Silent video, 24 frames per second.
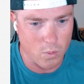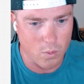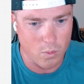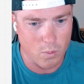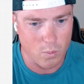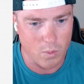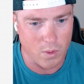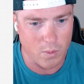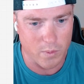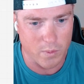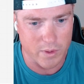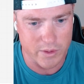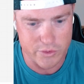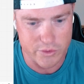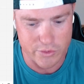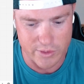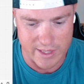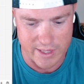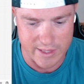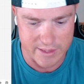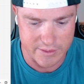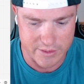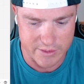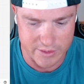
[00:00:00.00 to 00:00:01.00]
we're
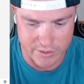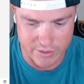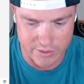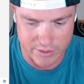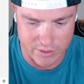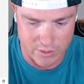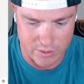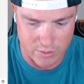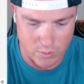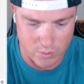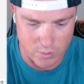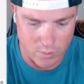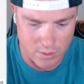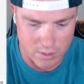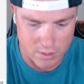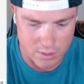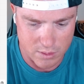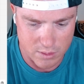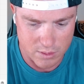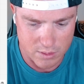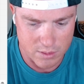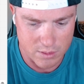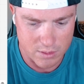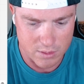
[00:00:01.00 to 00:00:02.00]
trying to do
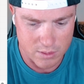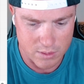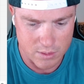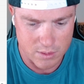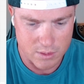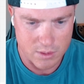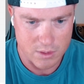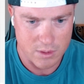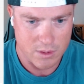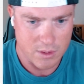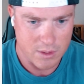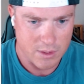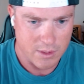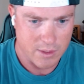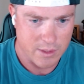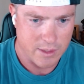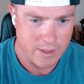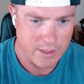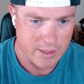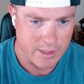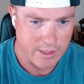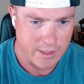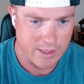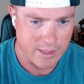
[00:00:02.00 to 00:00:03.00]

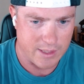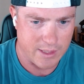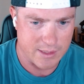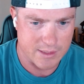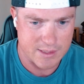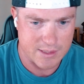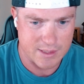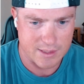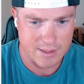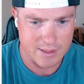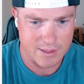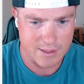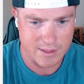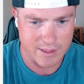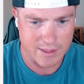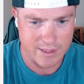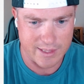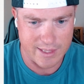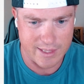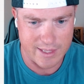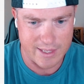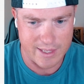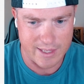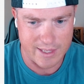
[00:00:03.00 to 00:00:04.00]
is
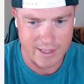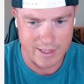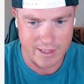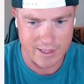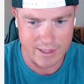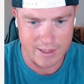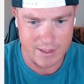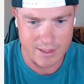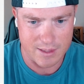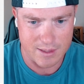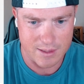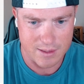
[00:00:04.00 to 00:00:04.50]
get a